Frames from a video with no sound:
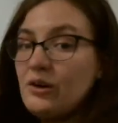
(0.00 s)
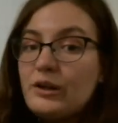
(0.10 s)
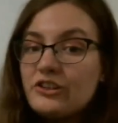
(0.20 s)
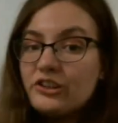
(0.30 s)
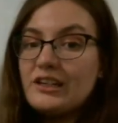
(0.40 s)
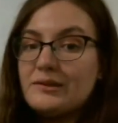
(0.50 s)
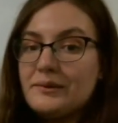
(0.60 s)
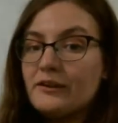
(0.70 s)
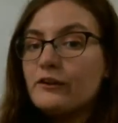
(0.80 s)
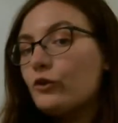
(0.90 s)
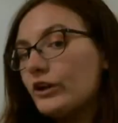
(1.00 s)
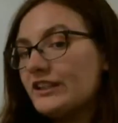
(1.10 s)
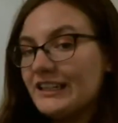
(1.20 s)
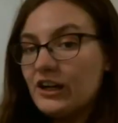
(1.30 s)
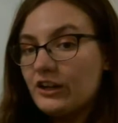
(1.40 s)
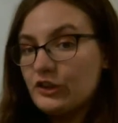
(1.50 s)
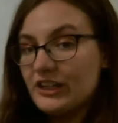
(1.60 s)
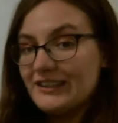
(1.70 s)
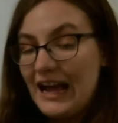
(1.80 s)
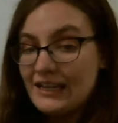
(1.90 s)
which leaves me with 14
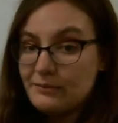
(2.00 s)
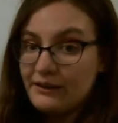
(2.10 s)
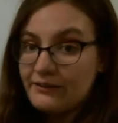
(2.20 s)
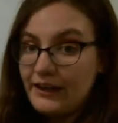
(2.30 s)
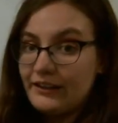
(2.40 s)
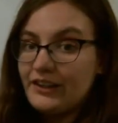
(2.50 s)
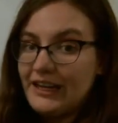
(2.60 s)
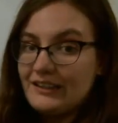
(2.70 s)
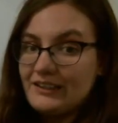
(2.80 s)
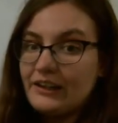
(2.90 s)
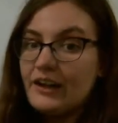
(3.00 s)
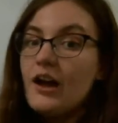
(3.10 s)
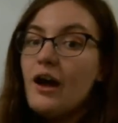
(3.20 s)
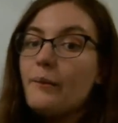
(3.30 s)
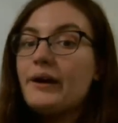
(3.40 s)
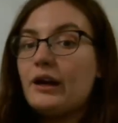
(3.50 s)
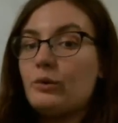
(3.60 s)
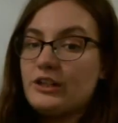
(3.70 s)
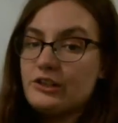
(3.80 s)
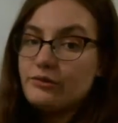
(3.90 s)
hundredths as my final answer, but I
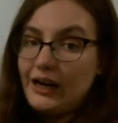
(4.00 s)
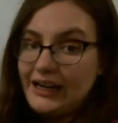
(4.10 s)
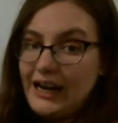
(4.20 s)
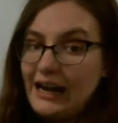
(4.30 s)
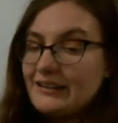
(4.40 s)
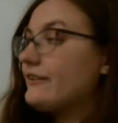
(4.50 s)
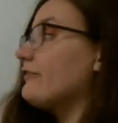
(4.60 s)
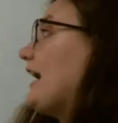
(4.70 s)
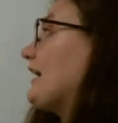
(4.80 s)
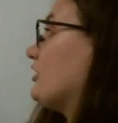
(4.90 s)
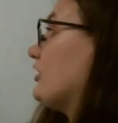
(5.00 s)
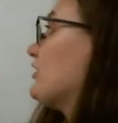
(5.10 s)
want to write it as a fraction.